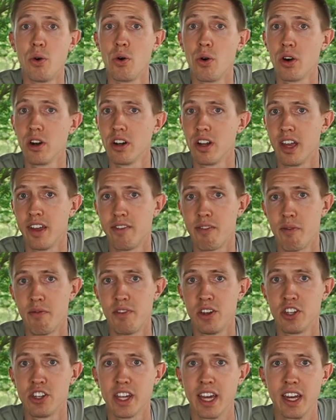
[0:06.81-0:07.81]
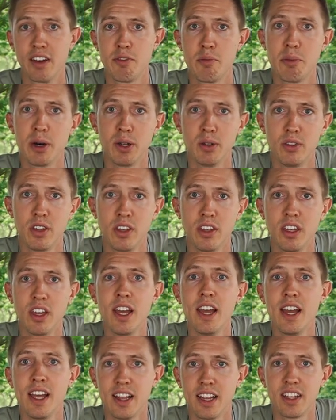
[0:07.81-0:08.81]
or if I'm fishing out of a boat.
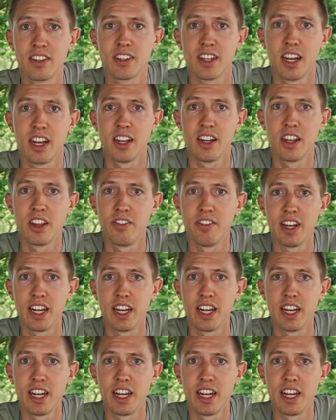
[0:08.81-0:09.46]
Let's get into the